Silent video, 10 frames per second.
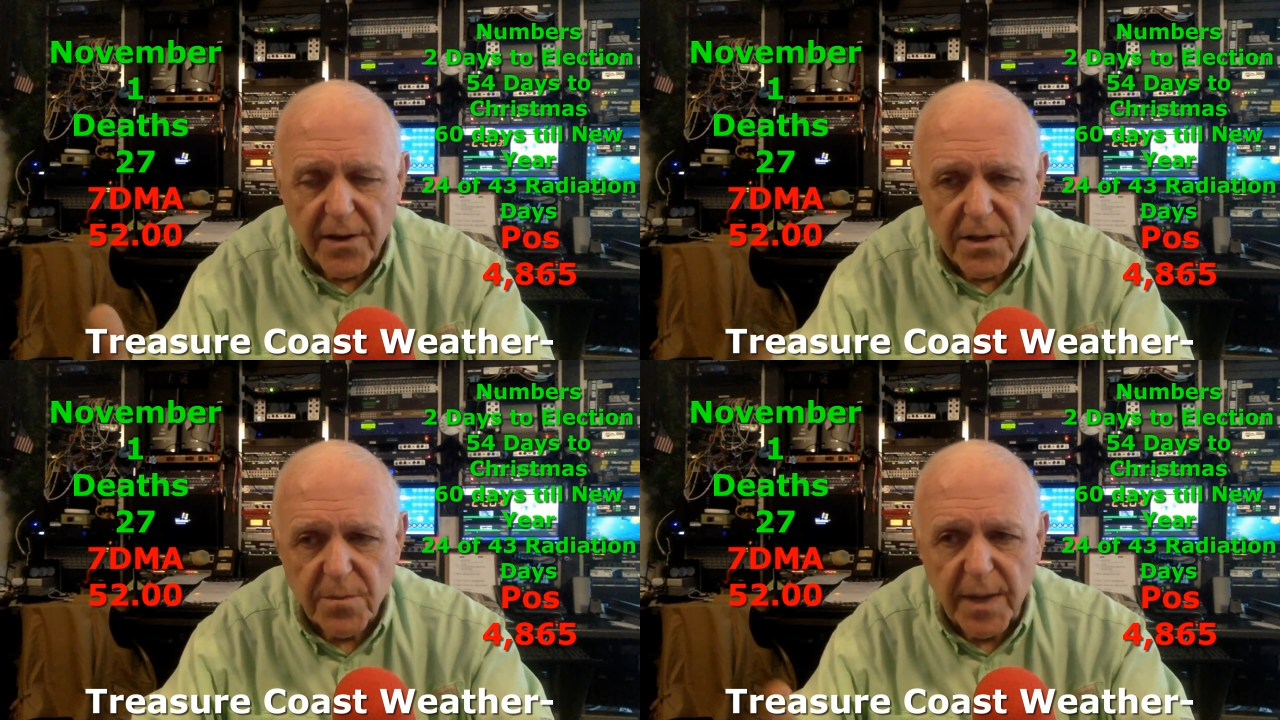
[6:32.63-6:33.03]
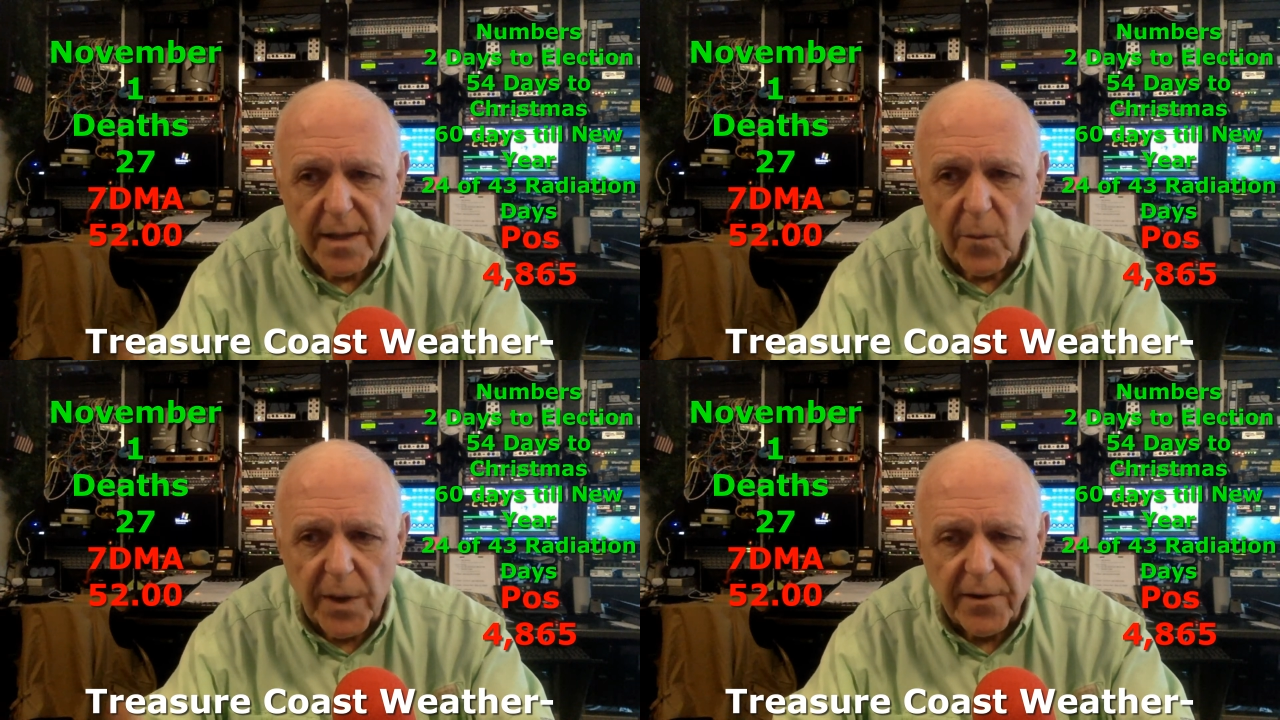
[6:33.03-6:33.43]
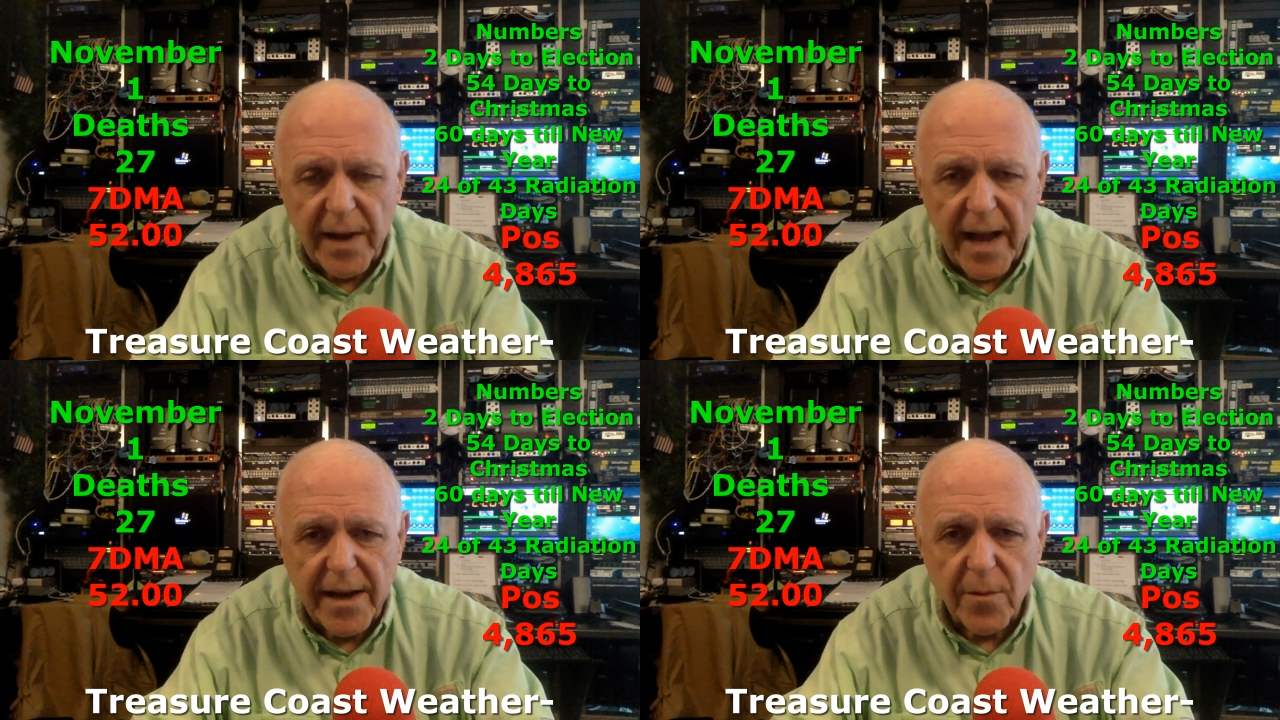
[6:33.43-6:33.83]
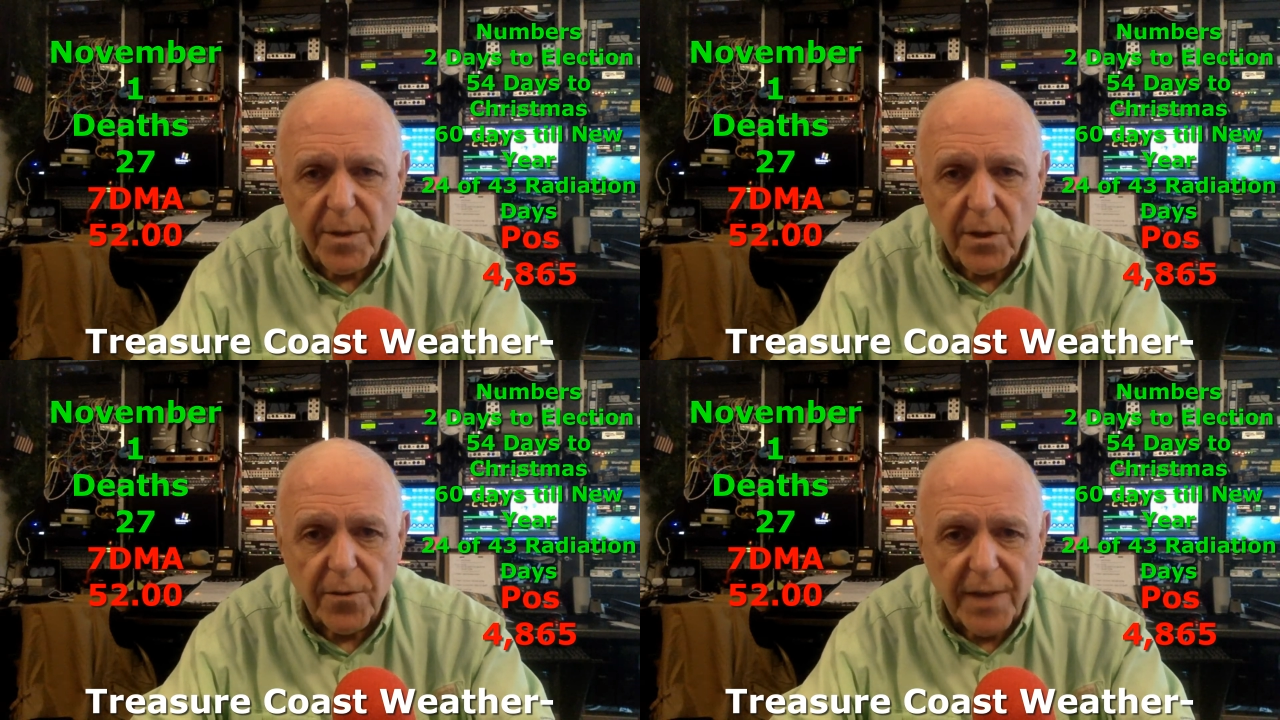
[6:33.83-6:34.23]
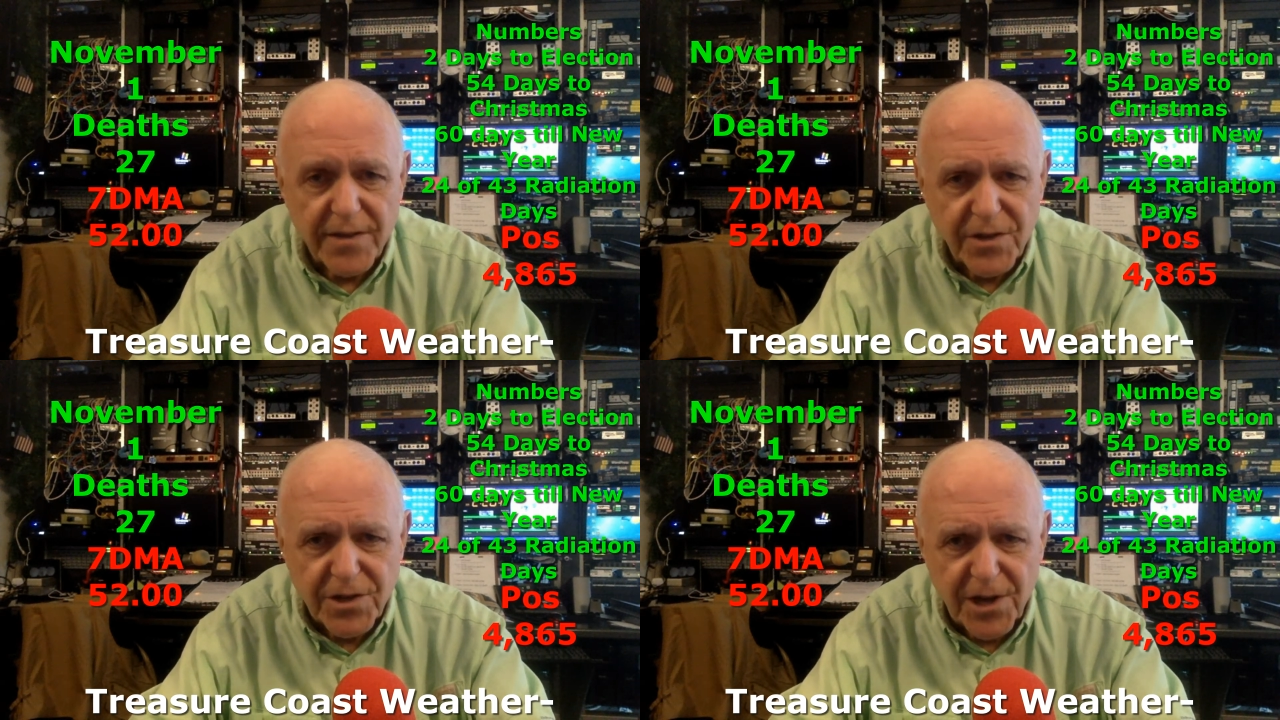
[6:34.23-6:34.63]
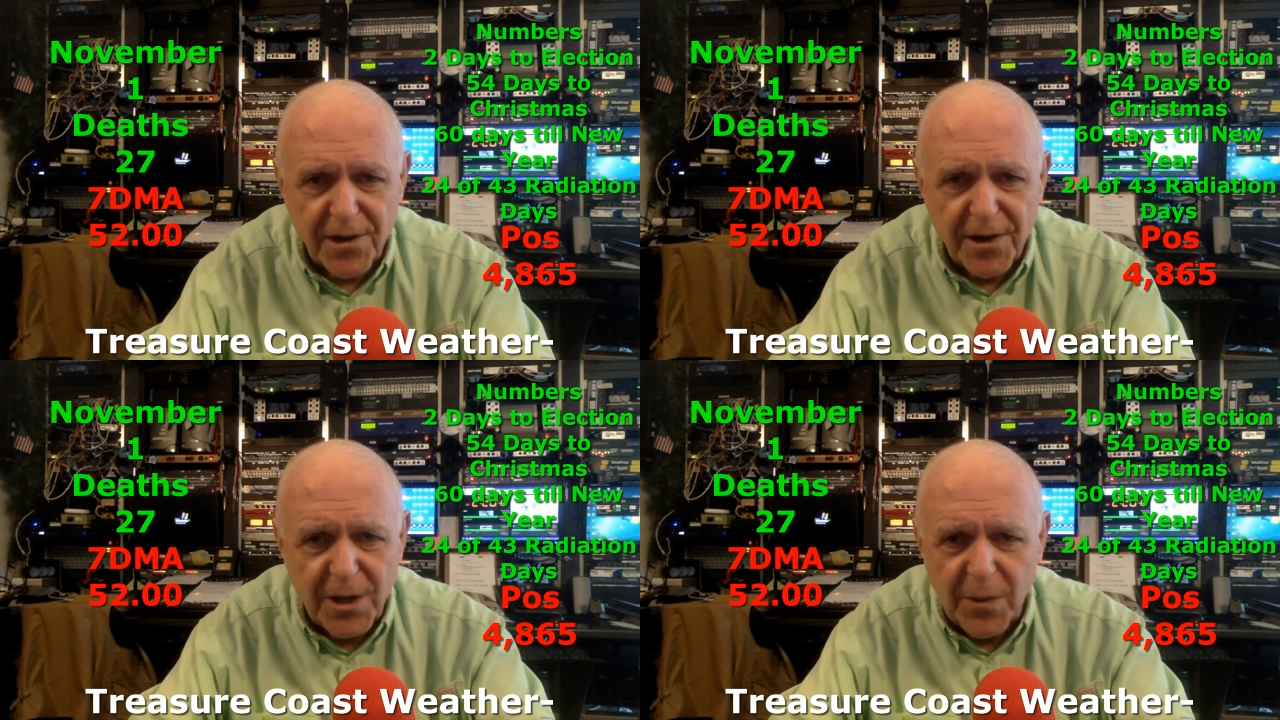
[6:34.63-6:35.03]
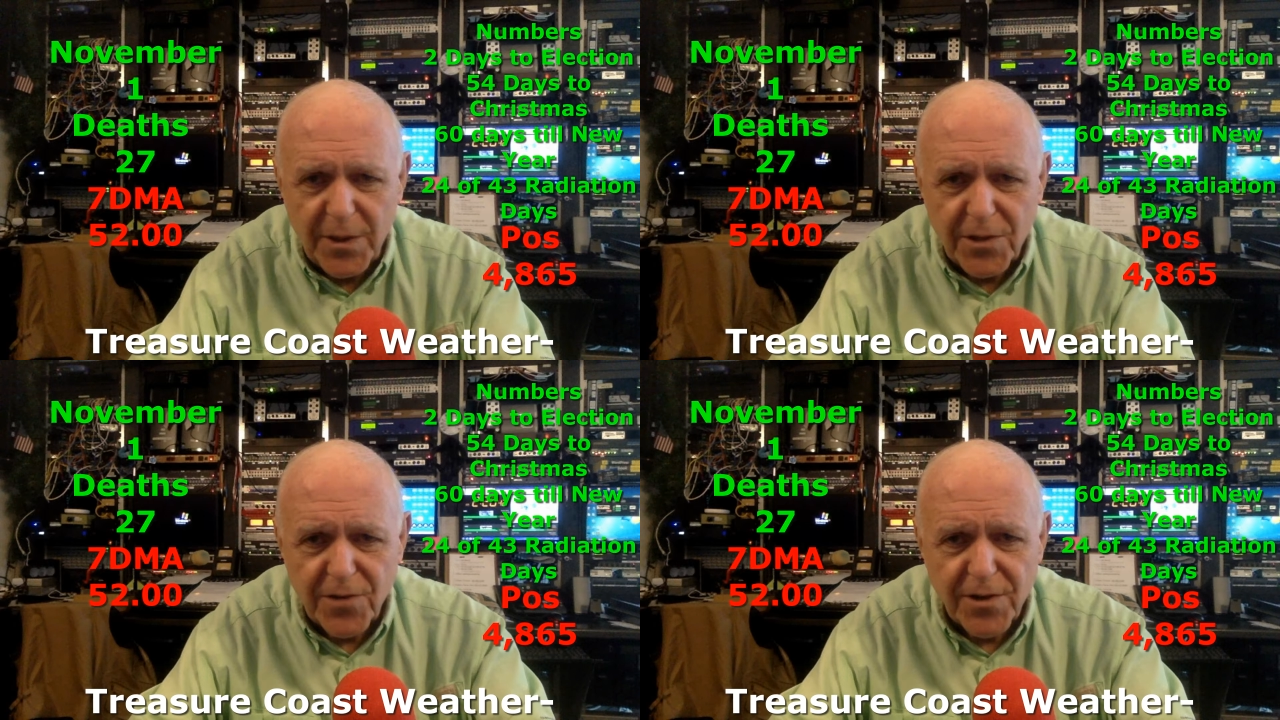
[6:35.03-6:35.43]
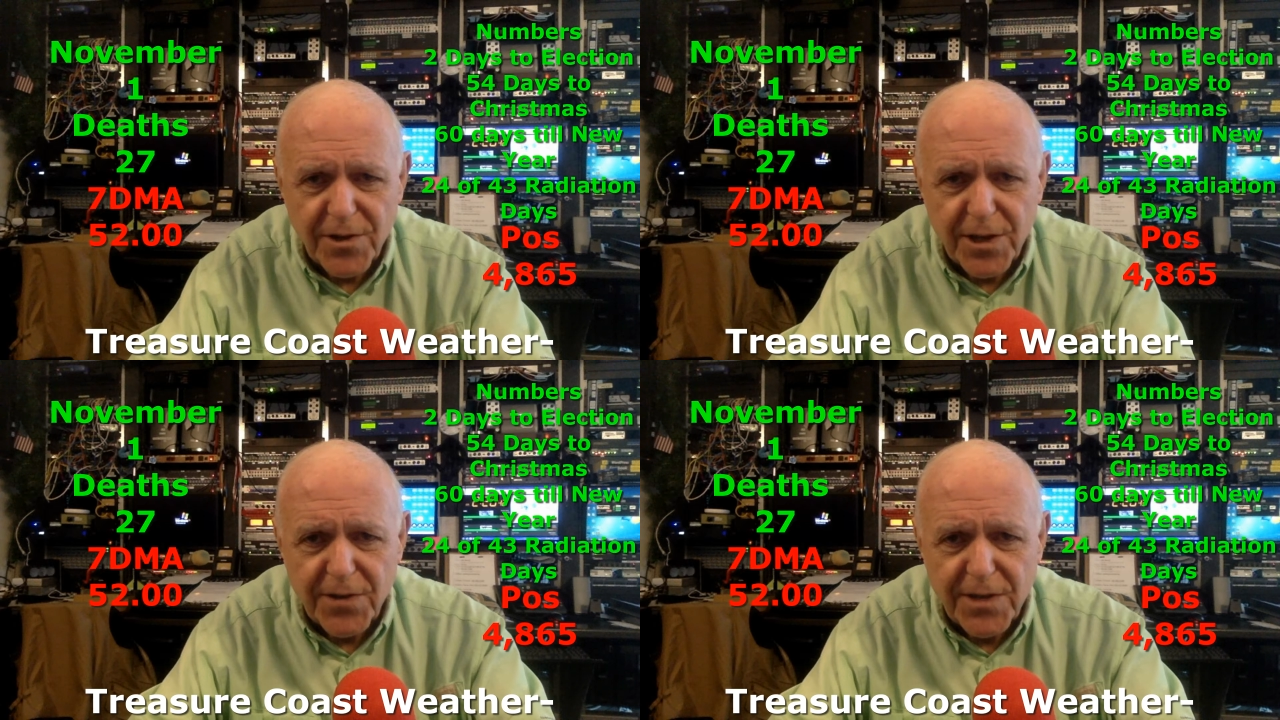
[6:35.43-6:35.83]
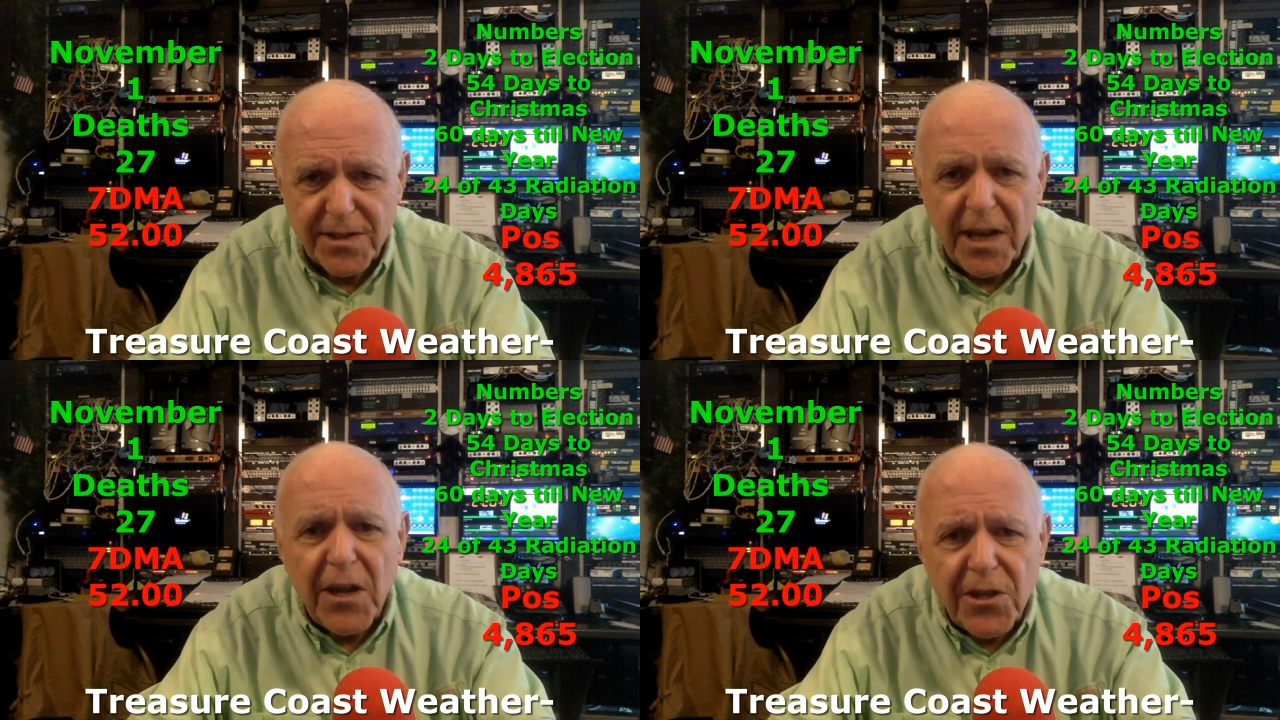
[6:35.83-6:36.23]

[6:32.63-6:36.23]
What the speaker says: here and spend the winter down here but don't necessarily know what the Treasure Coast is,